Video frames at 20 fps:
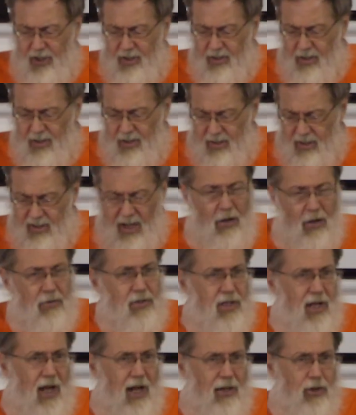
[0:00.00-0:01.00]
Jesus
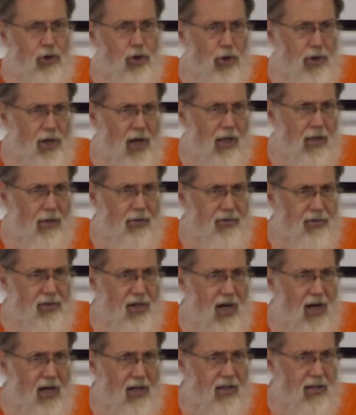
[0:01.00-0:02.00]
sounds like
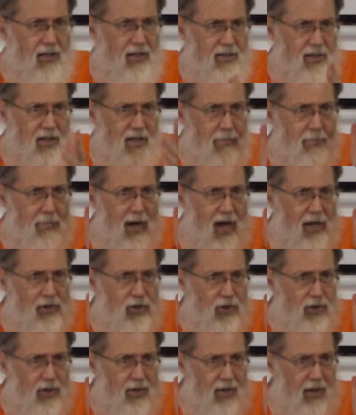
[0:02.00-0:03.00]
Donald Duck, it's an
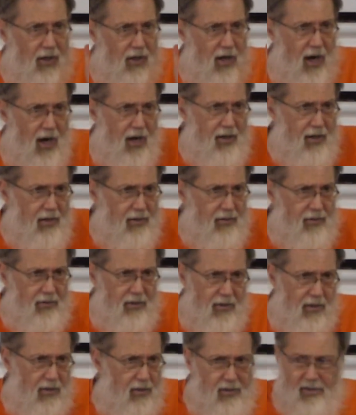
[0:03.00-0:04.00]
imaginary
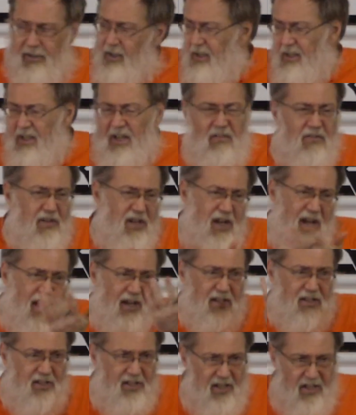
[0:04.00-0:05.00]
character, didn't
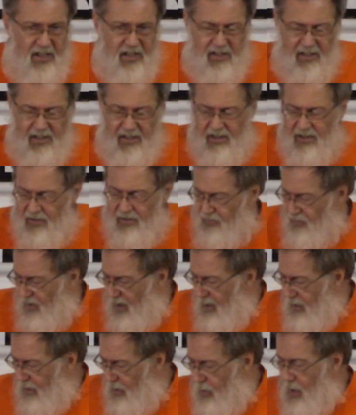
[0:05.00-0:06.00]
even exist, this
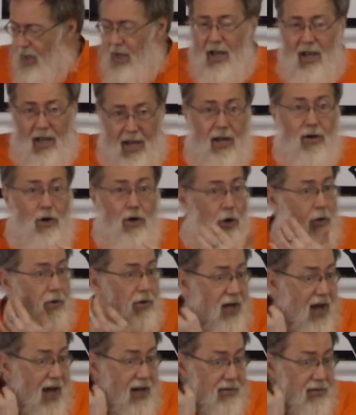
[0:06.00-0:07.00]
fellow, and
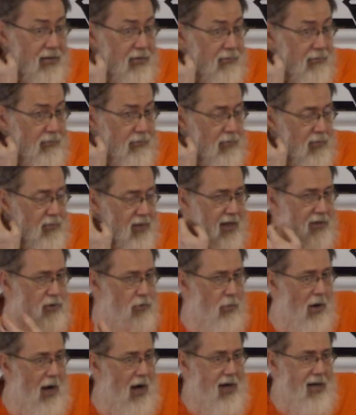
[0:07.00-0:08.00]
all that.
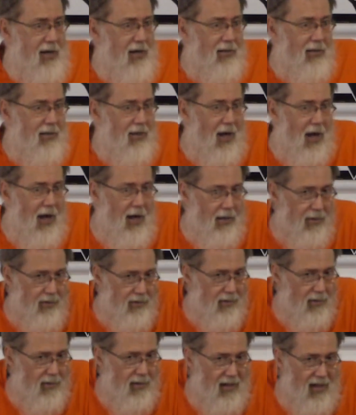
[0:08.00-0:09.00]
That's why
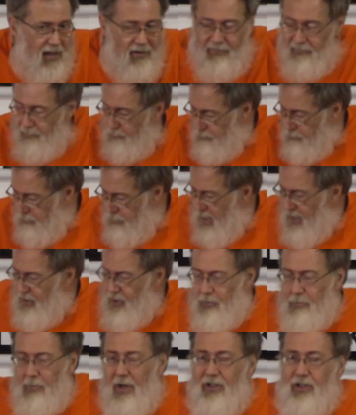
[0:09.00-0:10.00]
if
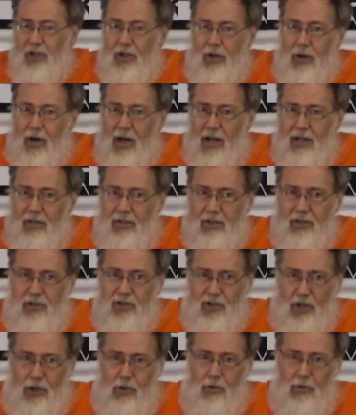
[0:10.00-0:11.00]
much, much
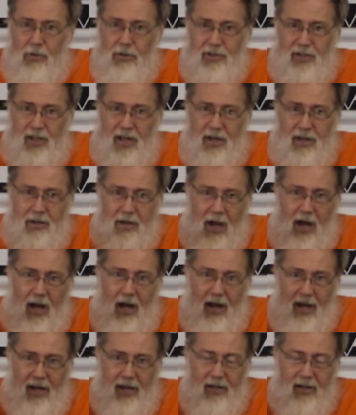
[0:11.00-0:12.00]
greater souls than
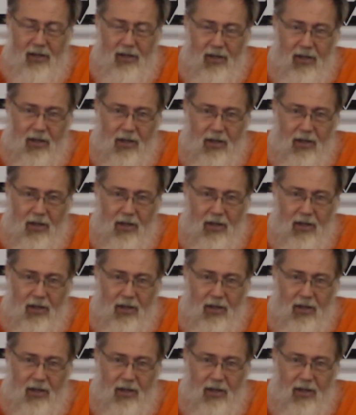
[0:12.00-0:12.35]
I